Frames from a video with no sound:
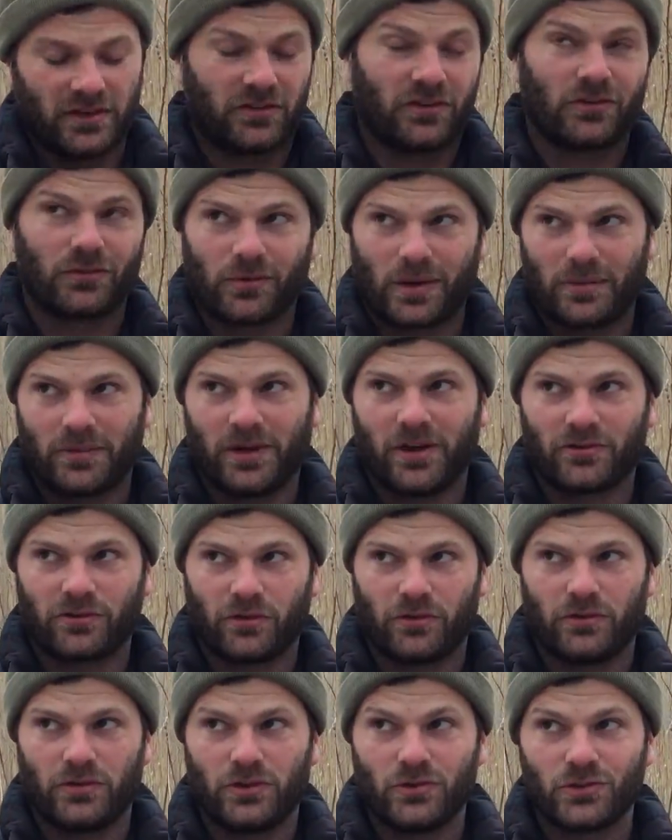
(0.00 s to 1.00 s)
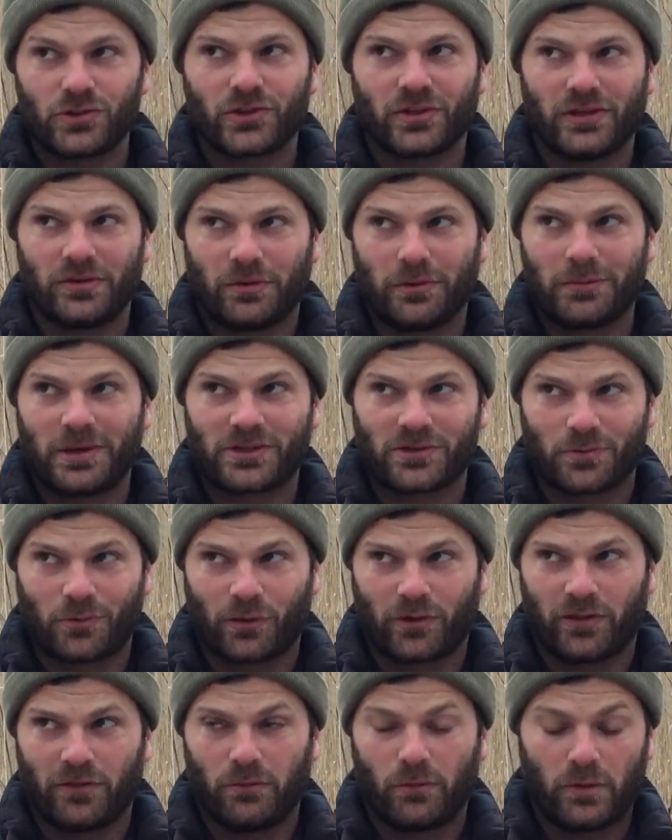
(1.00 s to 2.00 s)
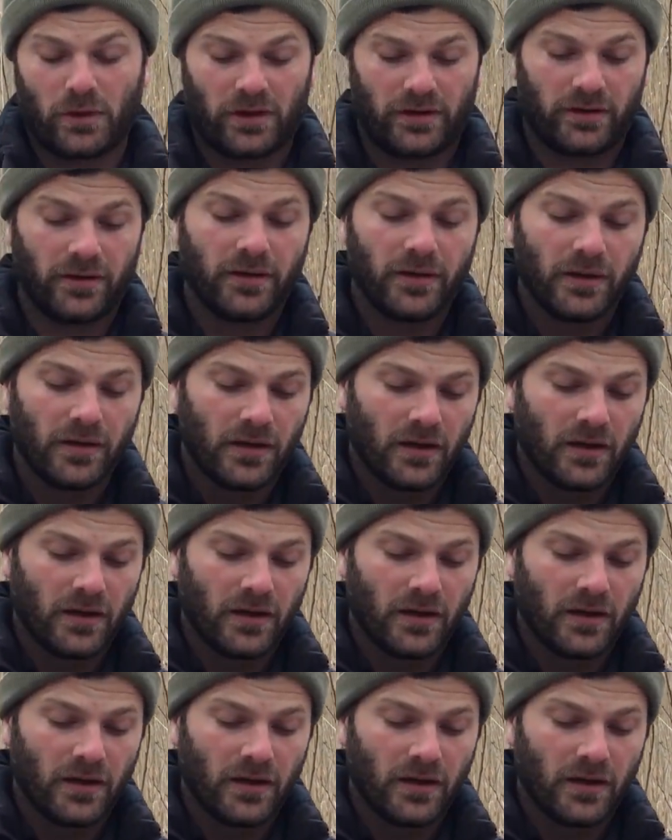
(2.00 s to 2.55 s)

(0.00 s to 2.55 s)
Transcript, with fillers: This is why we also usually will measure more than one.